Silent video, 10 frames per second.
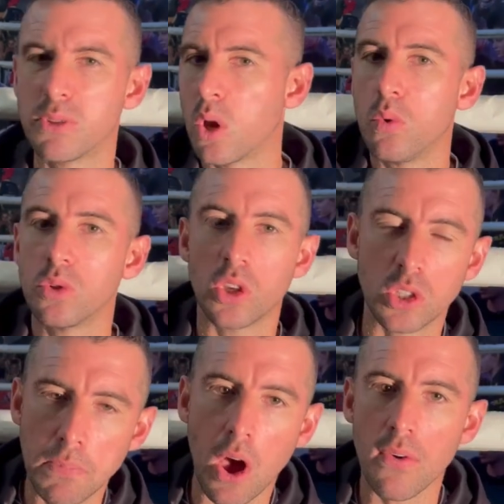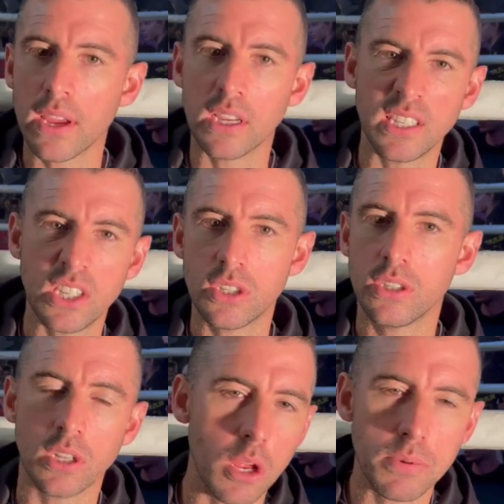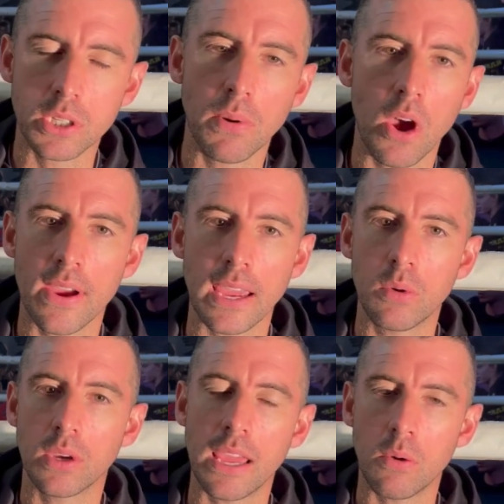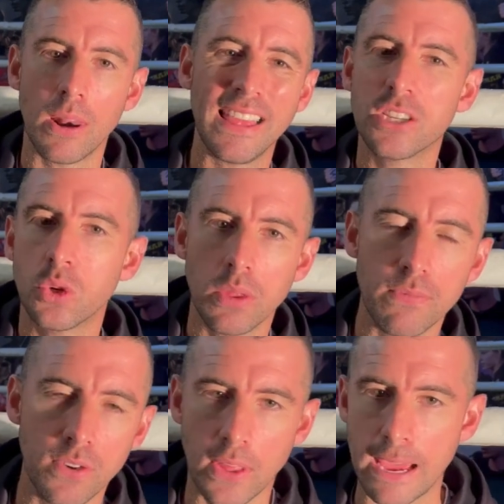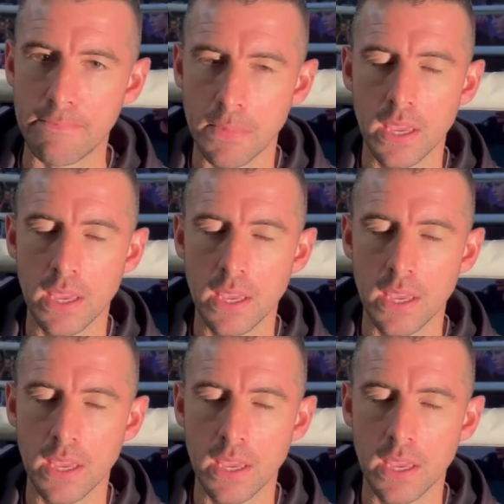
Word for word: So, so sparring, conditioned and open sparring, it will, it will insure them for that.